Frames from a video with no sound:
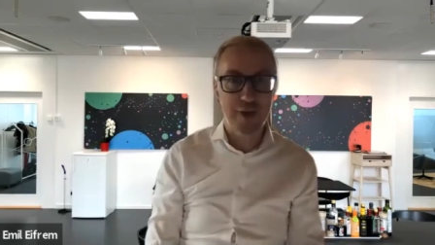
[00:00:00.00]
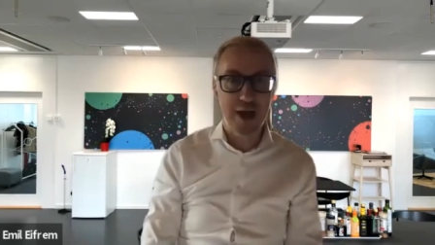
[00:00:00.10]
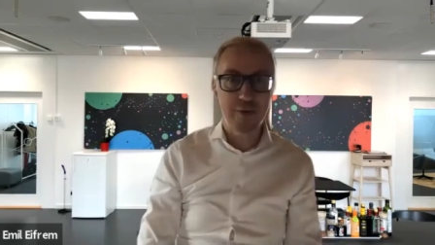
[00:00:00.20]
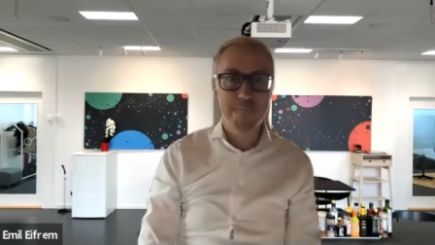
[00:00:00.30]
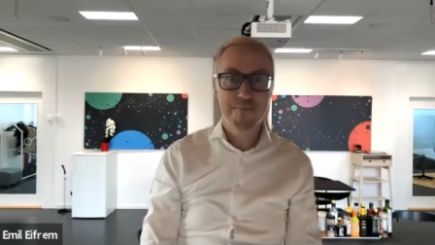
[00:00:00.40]

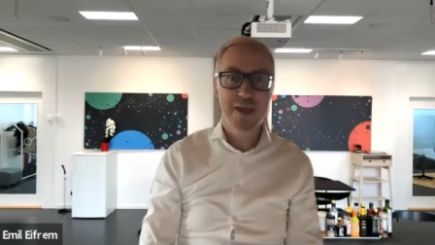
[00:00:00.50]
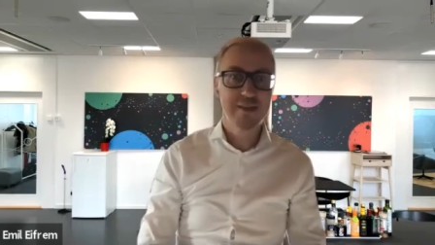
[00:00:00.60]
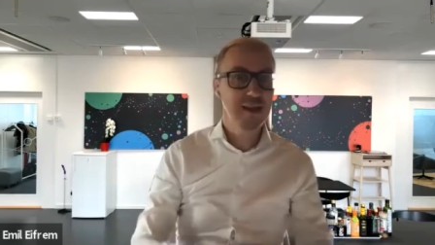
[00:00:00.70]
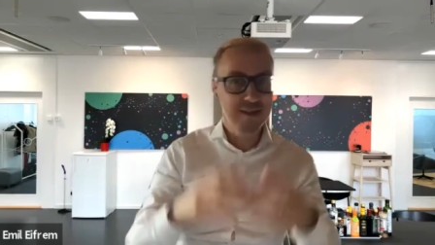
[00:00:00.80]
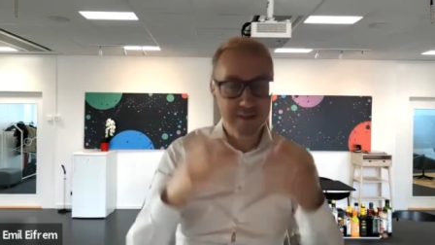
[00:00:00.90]
out, and
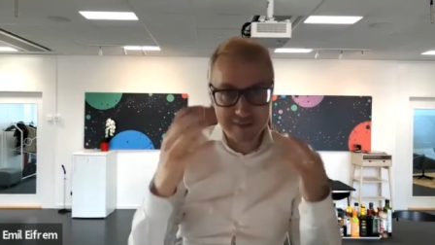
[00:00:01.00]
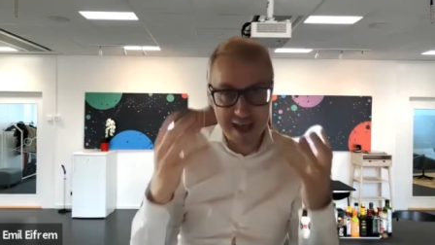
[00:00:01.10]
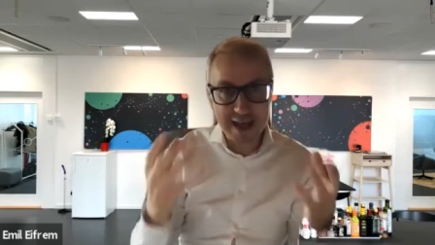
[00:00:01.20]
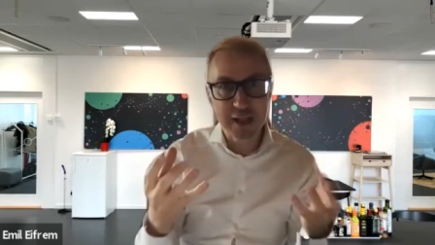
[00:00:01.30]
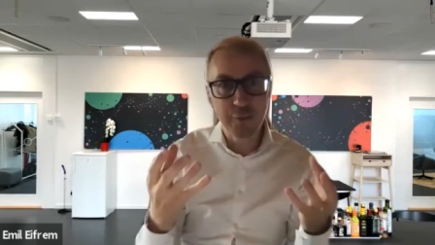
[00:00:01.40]
that's
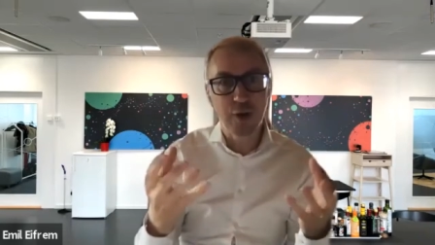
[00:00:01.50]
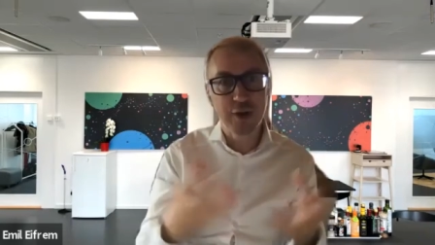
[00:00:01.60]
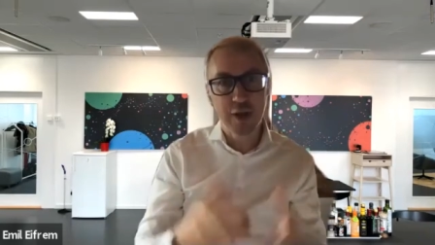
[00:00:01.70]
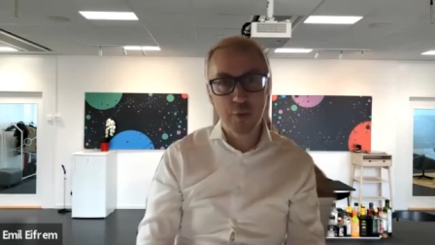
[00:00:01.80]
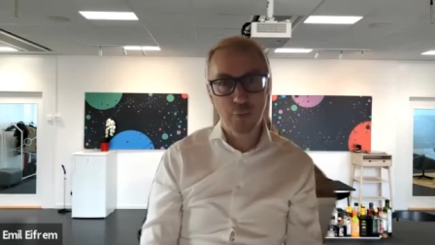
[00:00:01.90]
exactly what
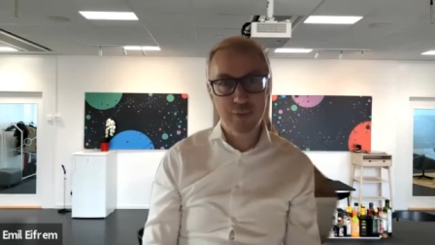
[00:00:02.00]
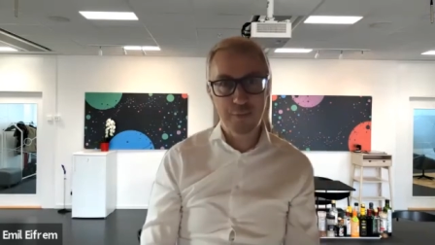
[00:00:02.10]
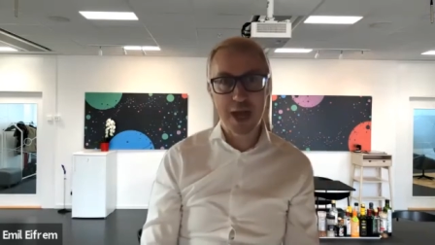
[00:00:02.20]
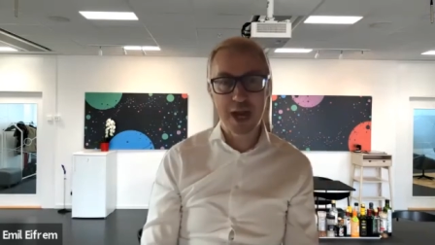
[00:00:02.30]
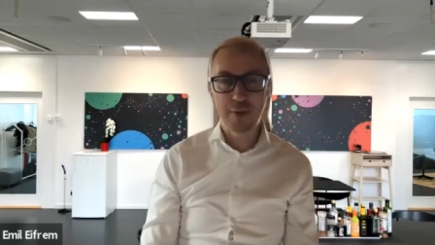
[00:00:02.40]
the
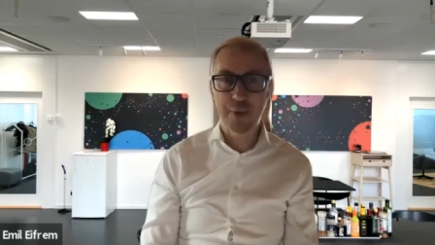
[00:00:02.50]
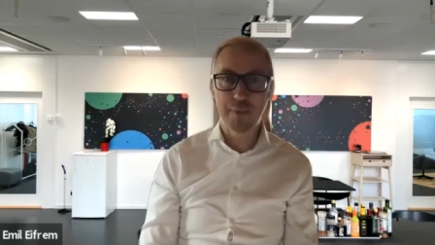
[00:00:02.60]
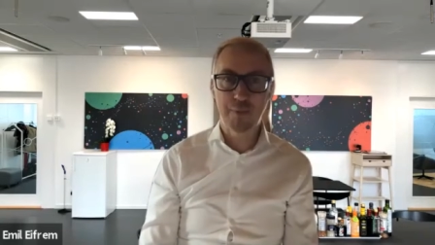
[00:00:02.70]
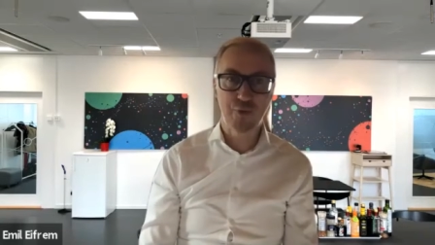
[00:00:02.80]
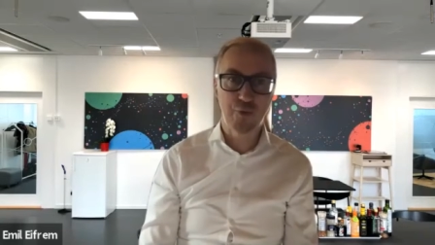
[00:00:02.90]
Panama
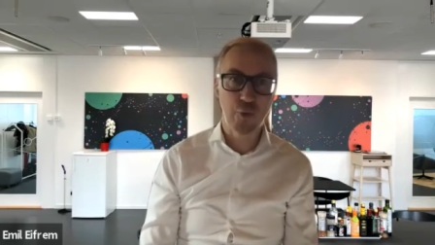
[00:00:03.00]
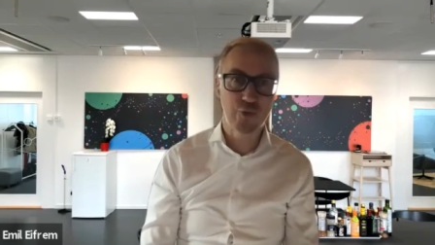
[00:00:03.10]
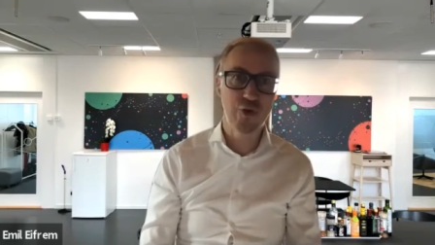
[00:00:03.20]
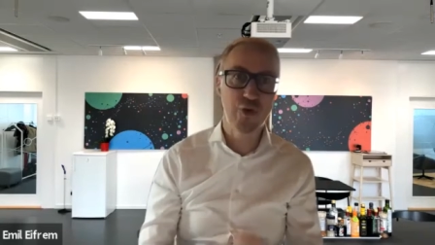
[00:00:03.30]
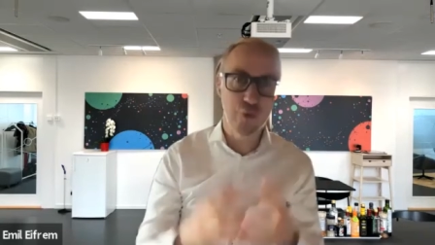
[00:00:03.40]
Papers
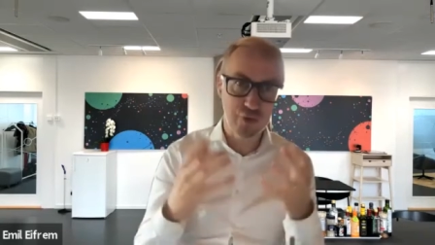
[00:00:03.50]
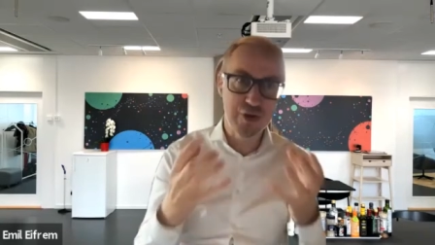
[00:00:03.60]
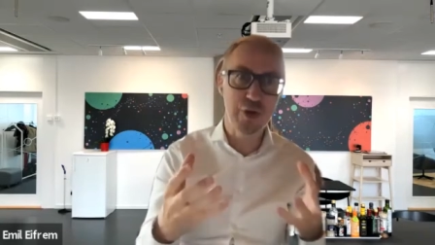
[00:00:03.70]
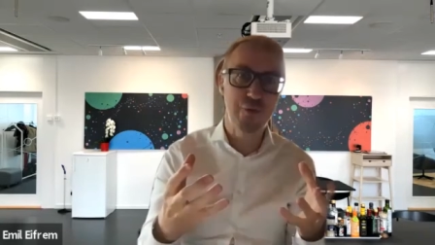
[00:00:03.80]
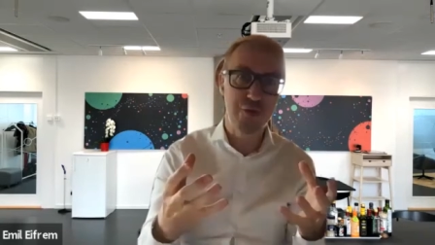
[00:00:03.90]
folks used
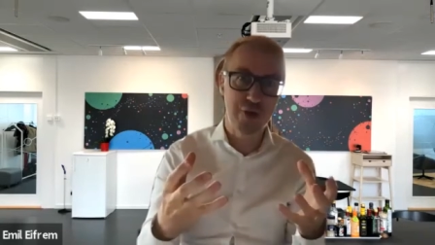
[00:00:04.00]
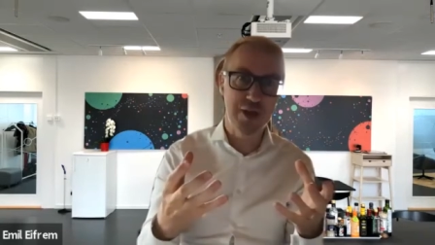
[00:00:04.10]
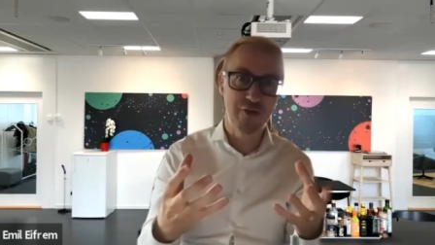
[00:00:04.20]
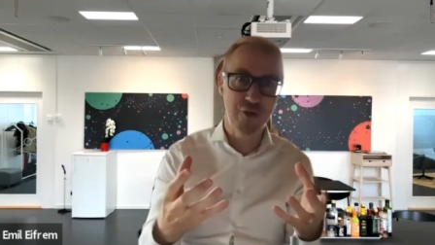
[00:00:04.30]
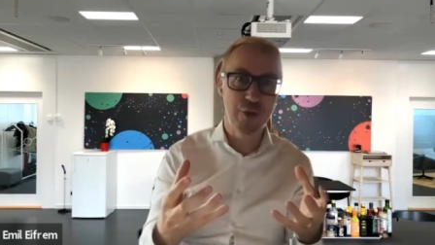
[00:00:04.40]

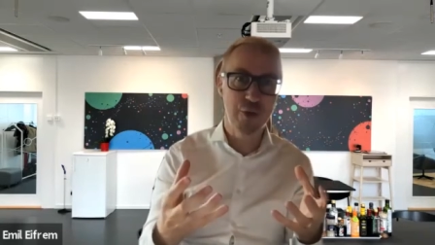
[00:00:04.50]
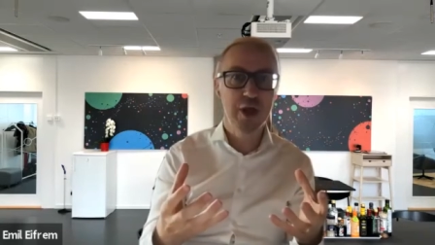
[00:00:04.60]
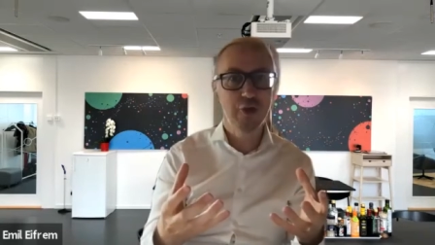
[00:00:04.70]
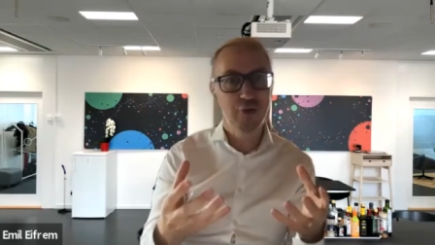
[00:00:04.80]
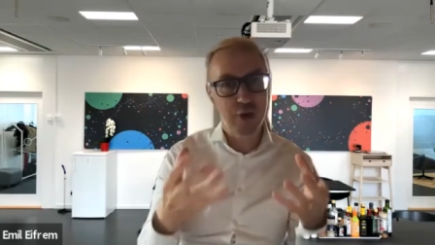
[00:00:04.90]
Neo4j to
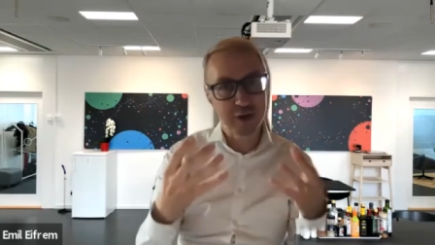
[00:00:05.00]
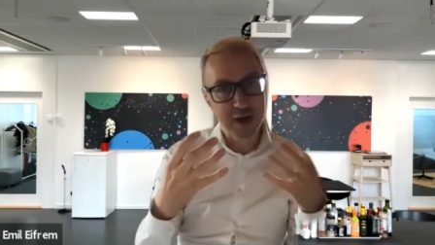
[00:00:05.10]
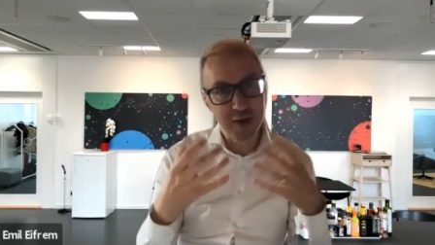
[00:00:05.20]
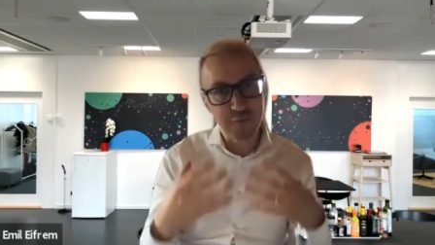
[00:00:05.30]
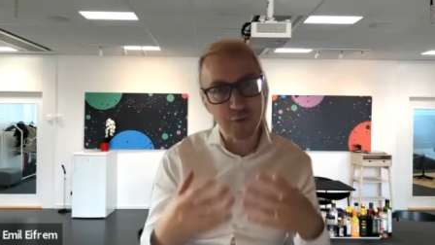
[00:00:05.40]

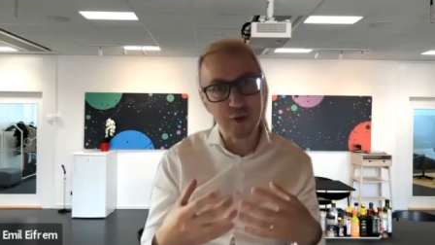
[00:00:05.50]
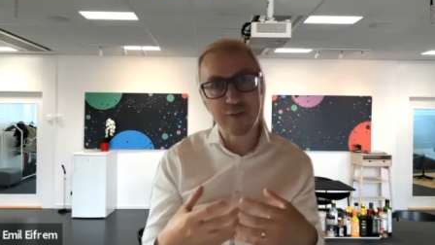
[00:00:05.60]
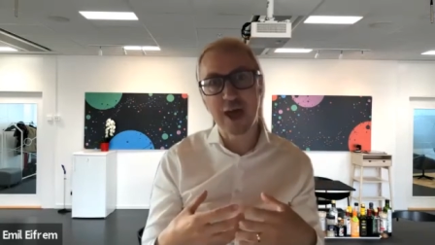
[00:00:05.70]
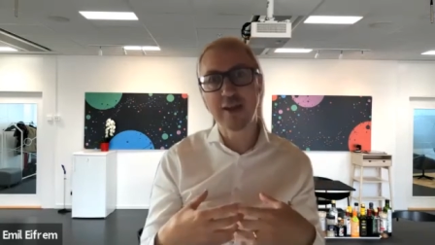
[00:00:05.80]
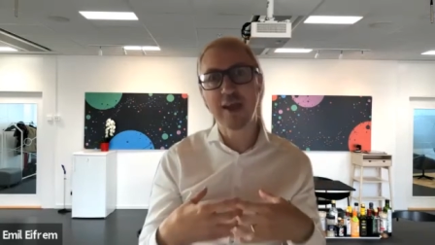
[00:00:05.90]
uncover, and
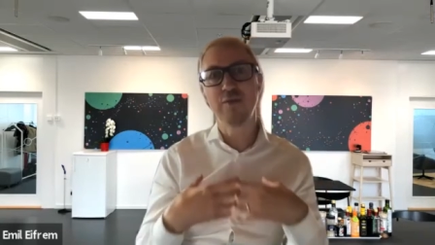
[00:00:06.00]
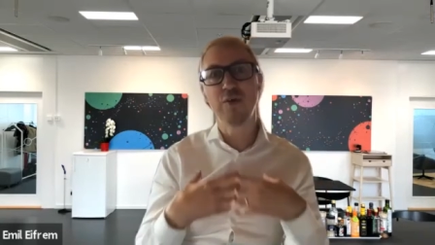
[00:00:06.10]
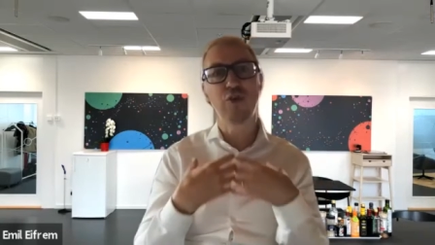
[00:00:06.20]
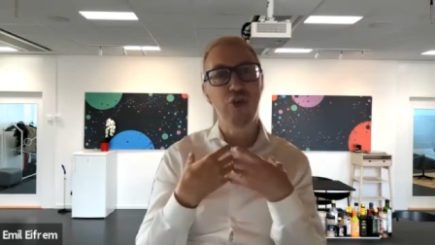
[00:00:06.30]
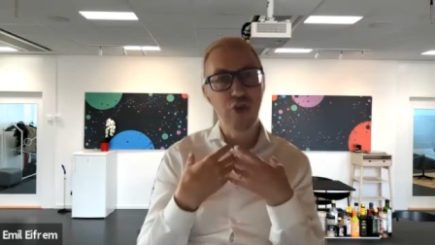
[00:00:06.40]
that gave
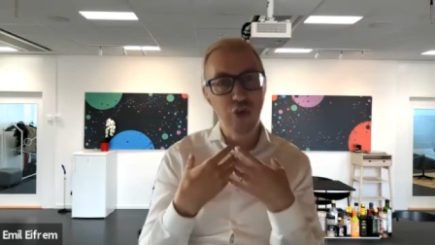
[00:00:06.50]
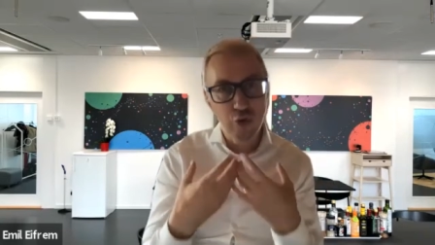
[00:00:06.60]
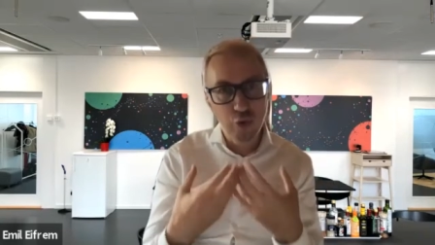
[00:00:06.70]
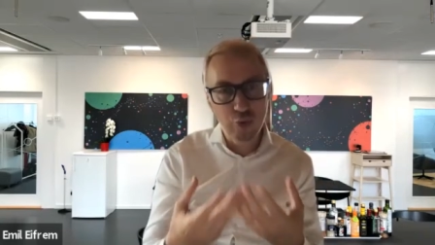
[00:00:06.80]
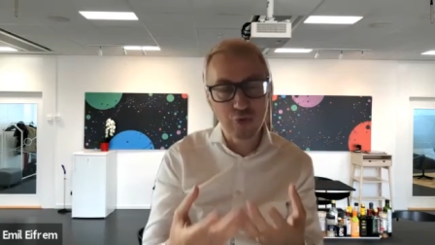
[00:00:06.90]
us a
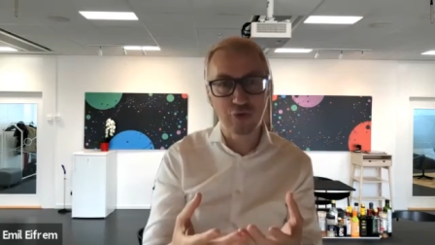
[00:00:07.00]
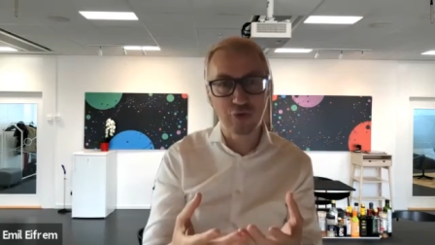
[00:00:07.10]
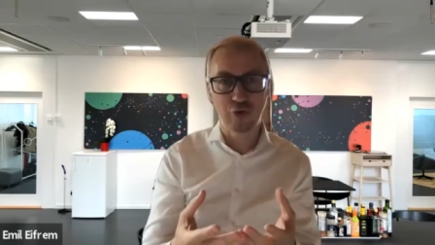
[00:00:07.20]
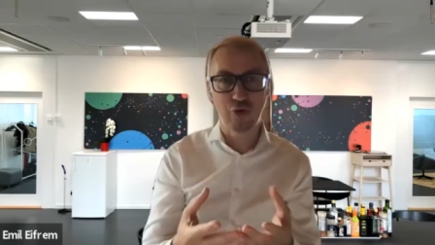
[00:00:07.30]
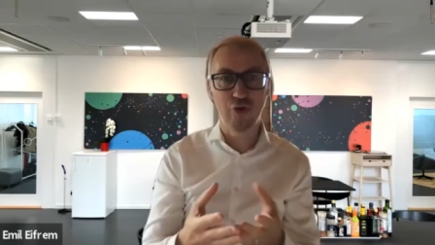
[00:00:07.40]
huge
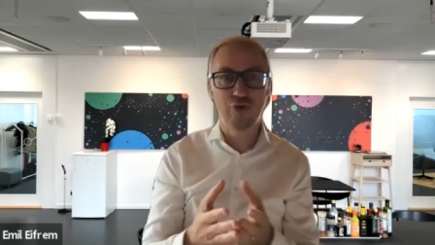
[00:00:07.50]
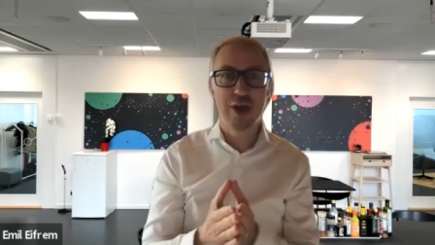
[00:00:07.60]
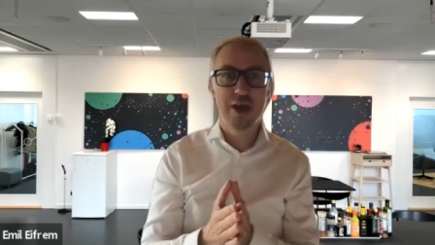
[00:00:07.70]
surge